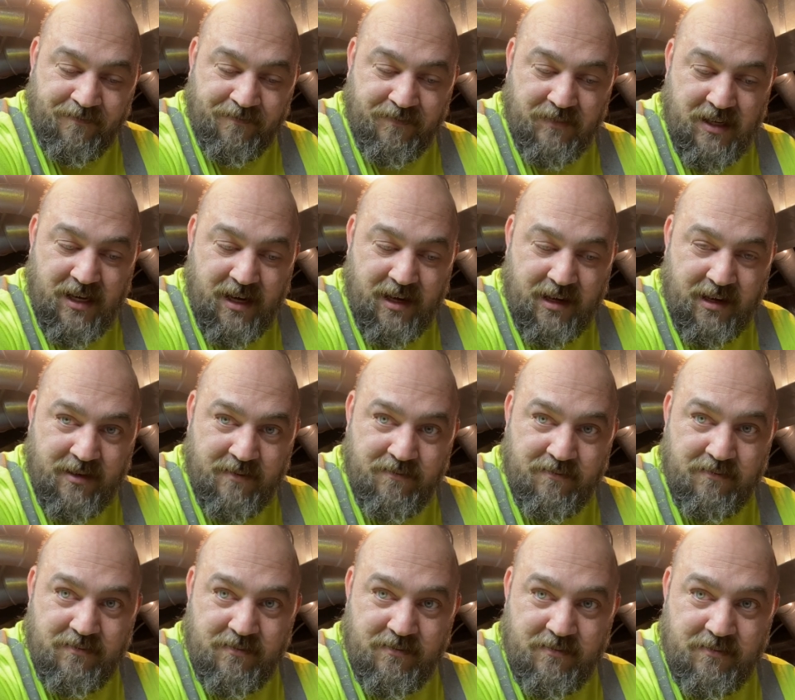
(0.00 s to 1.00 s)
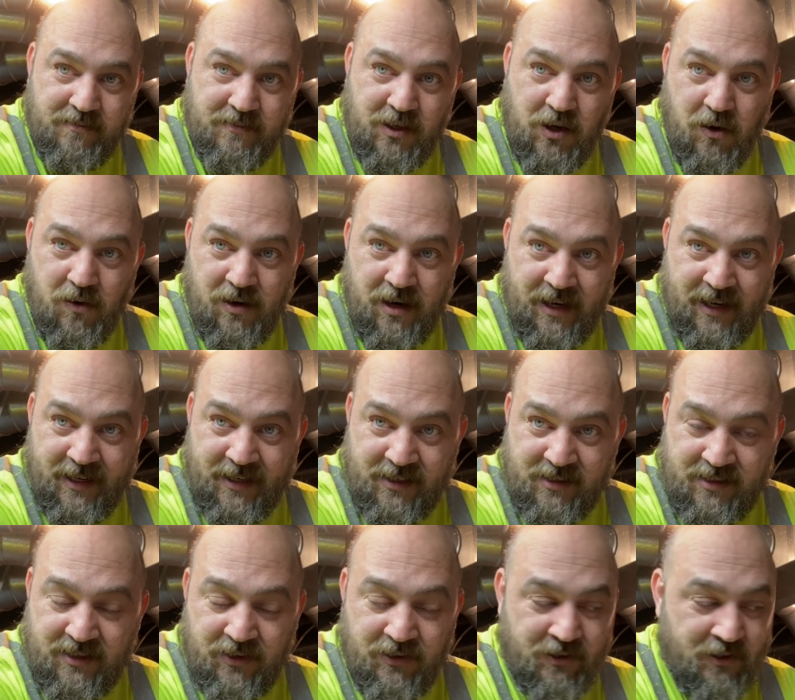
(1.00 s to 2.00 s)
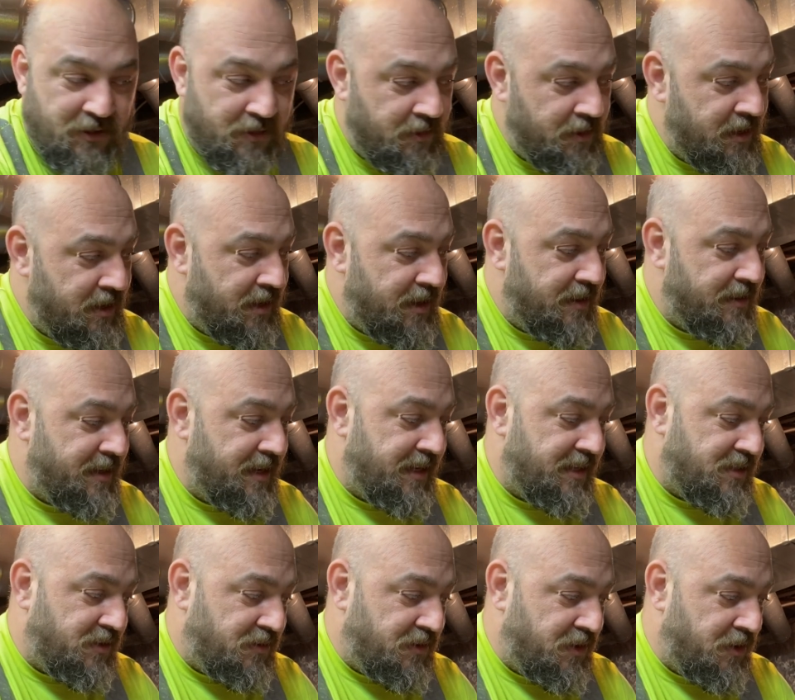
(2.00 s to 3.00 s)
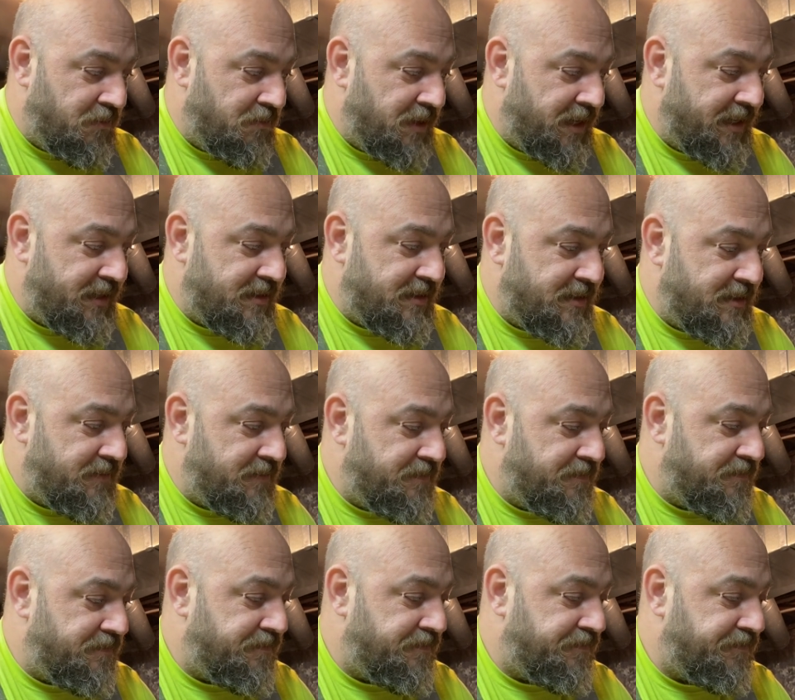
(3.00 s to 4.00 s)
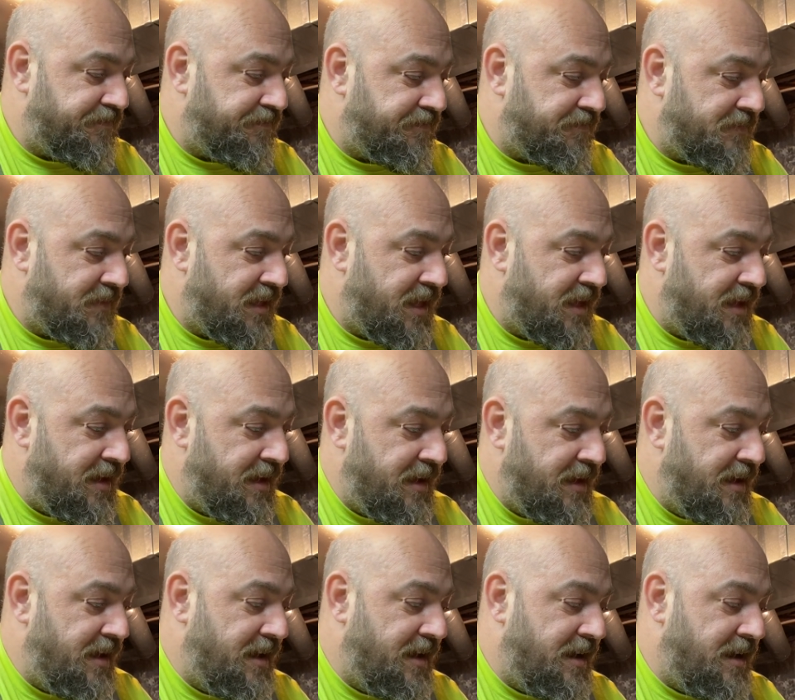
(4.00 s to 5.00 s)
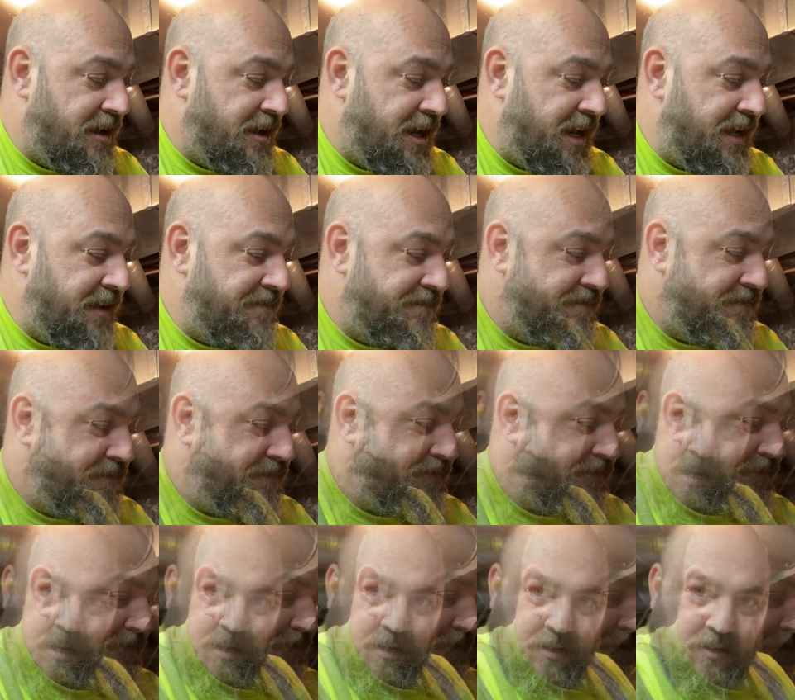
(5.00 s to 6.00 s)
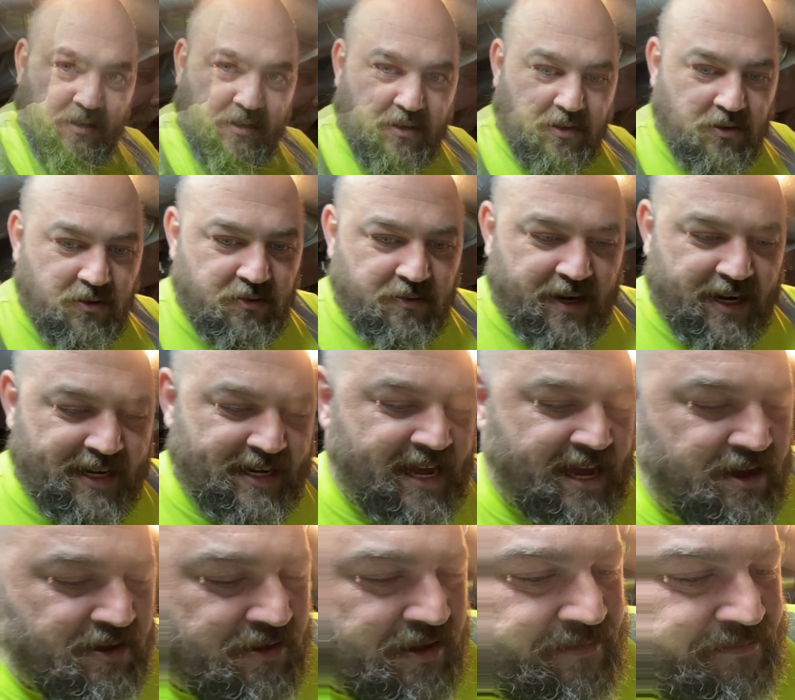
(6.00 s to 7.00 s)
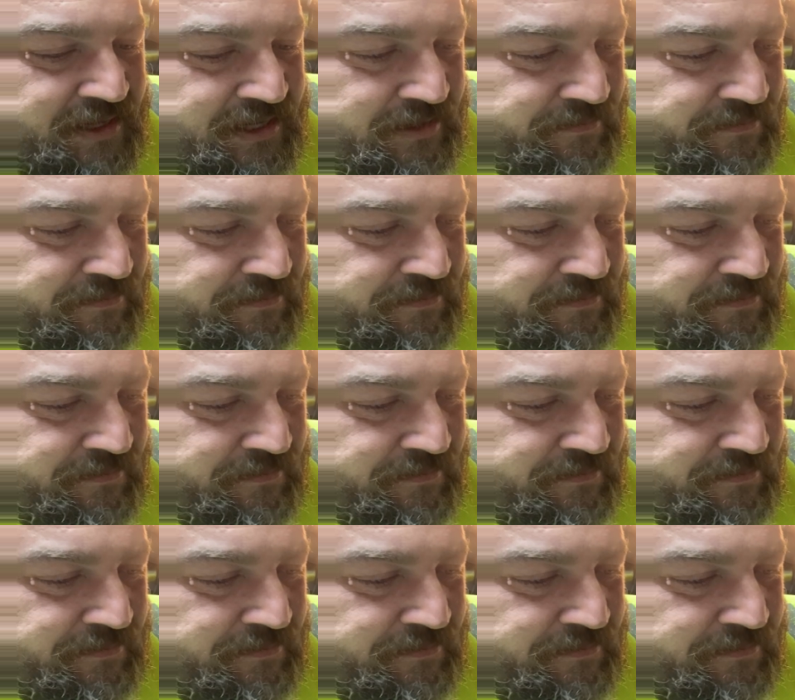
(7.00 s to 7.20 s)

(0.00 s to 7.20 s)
uh, coating in the cylinder than these old Homelites. Alrighty, so right now I'm in the